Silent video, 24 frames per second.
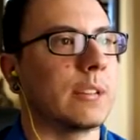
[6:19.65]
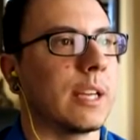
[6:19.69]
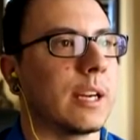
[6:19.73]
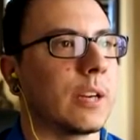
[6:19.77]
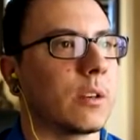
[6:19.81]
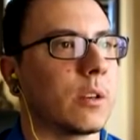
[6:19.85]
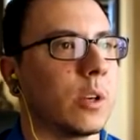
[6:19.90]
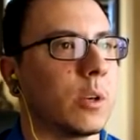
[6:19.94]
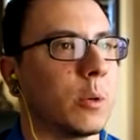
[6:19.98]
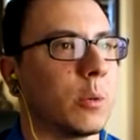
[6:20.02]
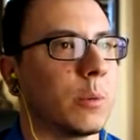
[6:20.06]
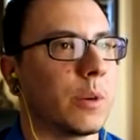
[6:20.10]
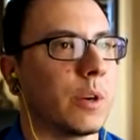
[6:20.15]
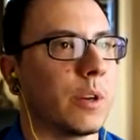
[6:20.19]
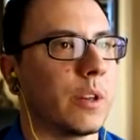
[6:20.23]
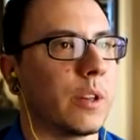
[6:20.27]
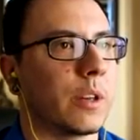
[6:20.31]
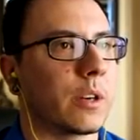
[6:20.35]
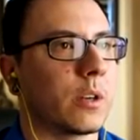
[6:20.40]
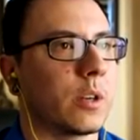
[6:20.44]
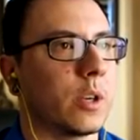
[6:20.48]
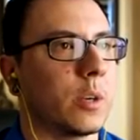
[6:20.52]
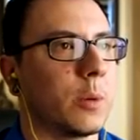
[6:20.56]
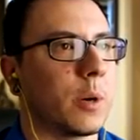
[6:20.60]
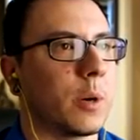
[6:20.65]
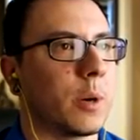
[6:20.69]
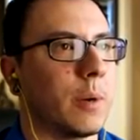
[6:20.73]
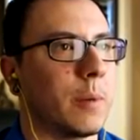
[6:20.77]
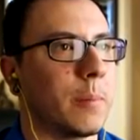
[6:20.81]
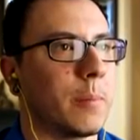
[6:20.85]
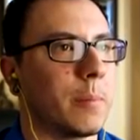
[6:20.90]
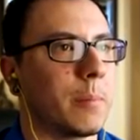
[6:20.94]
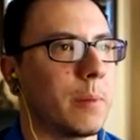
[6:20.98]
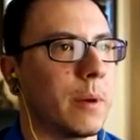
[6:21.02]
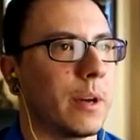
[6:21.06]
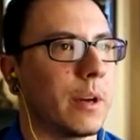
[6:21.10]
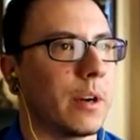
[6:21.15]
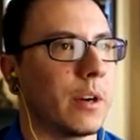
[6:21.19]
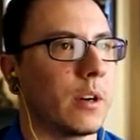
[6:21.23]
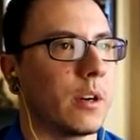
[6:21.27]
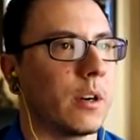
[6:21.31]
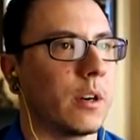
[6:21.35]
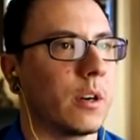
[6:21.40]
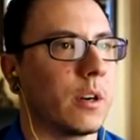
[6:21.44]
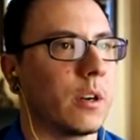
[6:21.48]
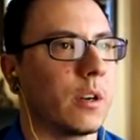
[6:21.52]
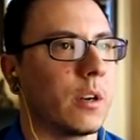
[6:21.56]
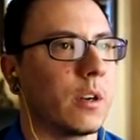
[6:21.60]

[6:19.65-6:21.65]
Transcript: want that crowbar. That crowbar might be better.